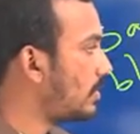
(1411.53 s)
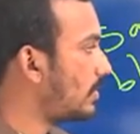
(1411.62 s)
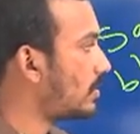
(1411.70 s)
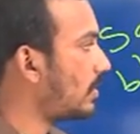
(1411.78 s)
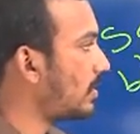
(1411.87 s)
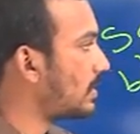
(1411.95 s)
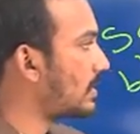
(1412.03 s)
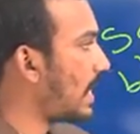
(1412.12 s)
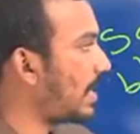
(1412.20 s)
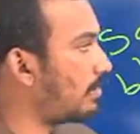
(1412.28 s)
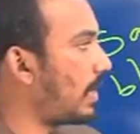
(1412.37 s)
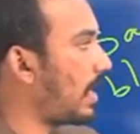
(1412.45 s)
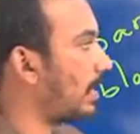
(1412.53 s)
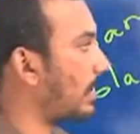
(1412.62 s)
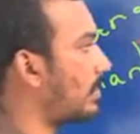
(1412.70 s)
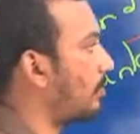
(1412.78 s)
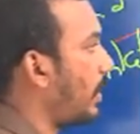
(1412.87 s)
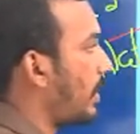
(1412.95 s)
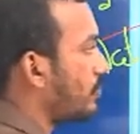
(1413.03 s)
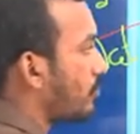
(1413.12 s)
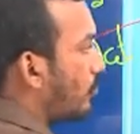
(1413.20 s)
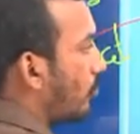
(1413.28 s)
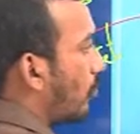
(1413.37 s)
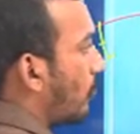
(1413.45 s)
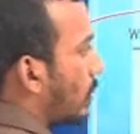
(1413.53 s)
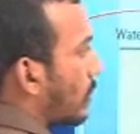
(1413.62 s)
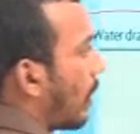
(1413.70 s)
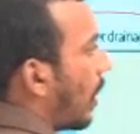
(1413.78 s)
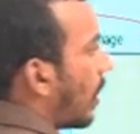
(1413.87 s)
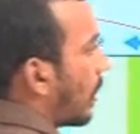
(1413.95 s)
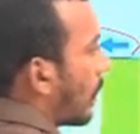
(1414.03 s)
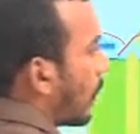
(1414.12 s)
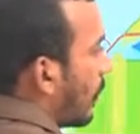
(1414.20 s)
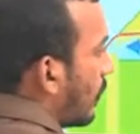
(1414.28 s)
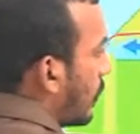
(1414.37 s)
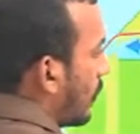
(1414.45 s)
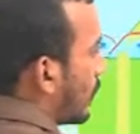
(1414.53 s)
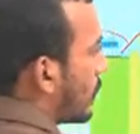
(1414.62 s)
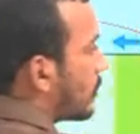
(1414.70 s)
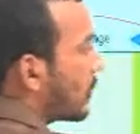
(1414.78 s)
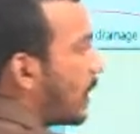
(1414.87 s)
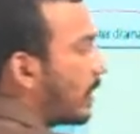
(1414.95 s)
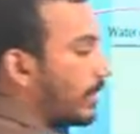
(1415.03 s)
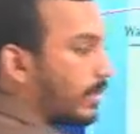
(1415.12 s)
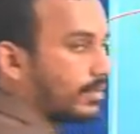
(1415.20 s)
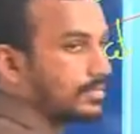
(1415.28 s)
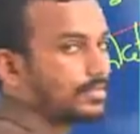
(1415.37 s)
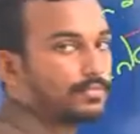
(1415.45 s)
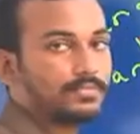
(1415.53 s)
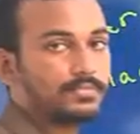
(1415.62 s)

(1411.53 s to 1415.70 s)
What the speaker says: is the sand blanket placed over all the sand drains.